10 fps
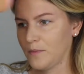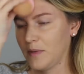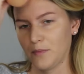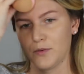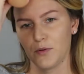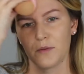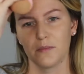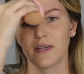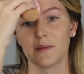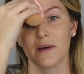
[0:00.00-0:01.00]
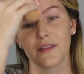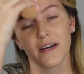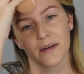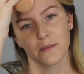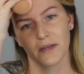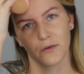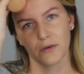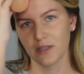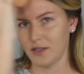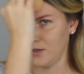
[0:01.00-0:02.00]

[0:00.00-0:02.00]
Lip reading: People who complain about that, I'm like, really?